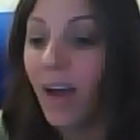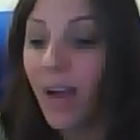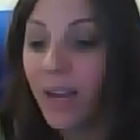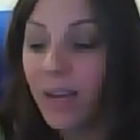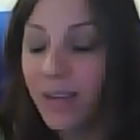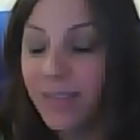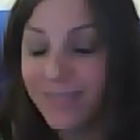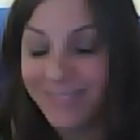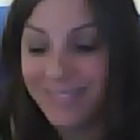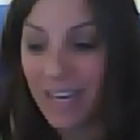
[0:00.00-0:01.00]

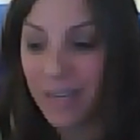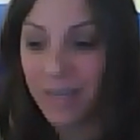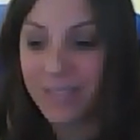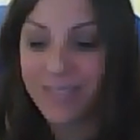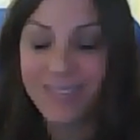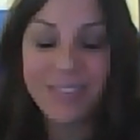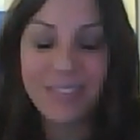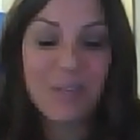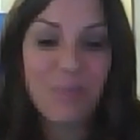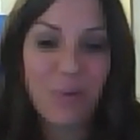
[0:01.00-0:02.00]
It's
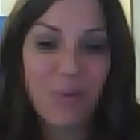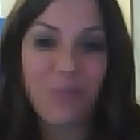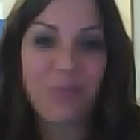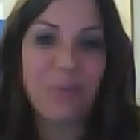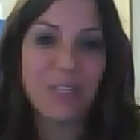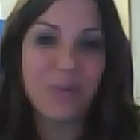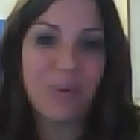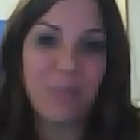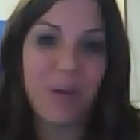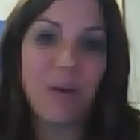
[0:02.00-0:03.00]
difficult for me to
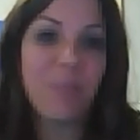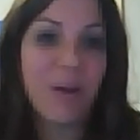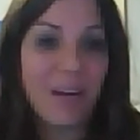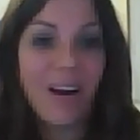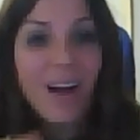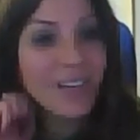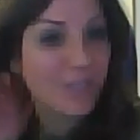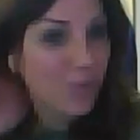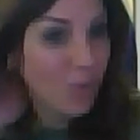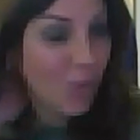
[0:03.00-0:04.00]
admit, but in high
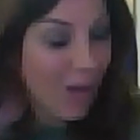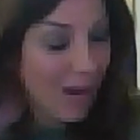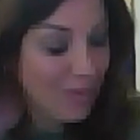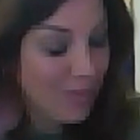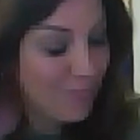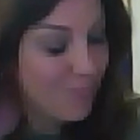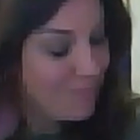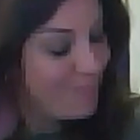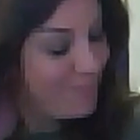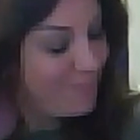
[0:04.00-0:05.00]
school, I was
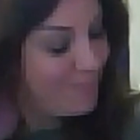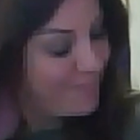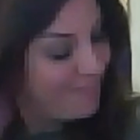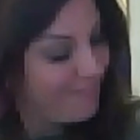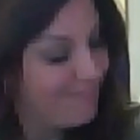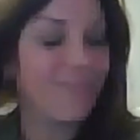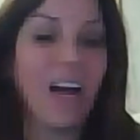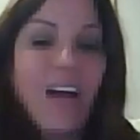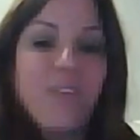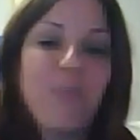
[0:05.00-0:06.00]

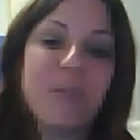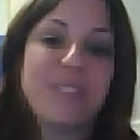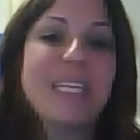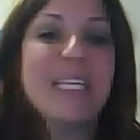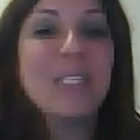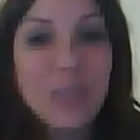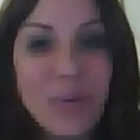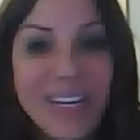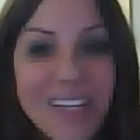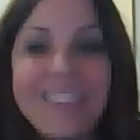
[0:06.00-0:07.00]
kind of a C
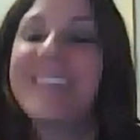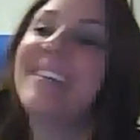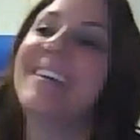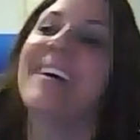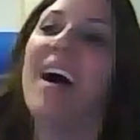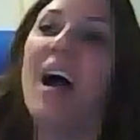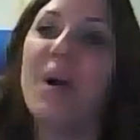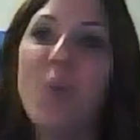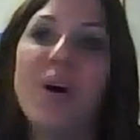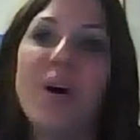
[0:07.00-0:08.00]
student.
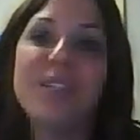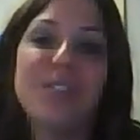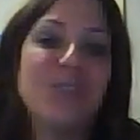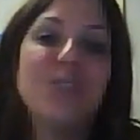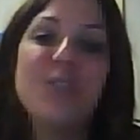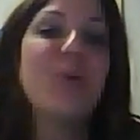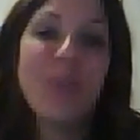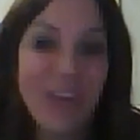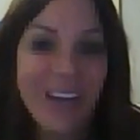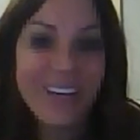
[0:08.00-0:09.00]
I wanted to do
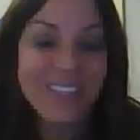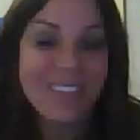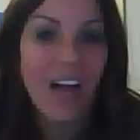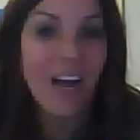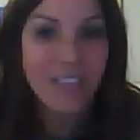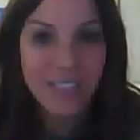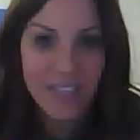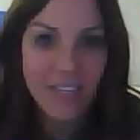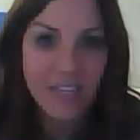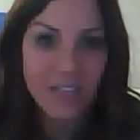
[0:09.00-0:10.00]
things. I
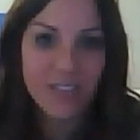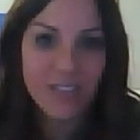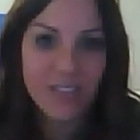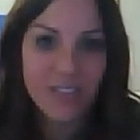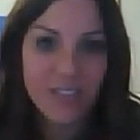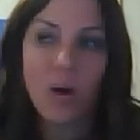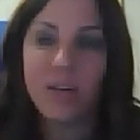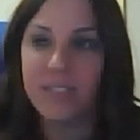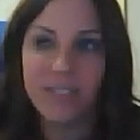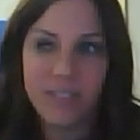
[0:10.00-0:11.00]
didn't
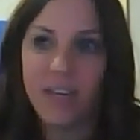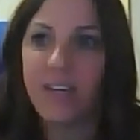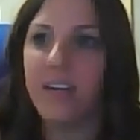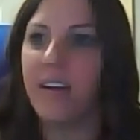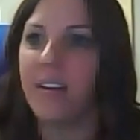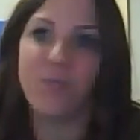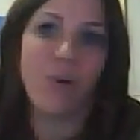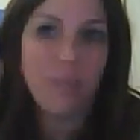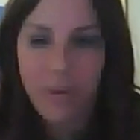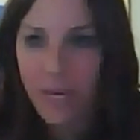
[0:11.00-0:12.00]
want to sit and
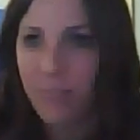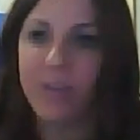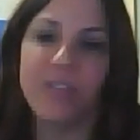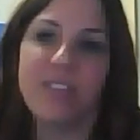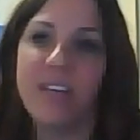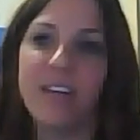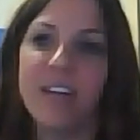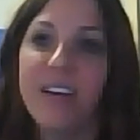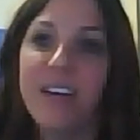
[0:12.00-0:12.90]
write papers, and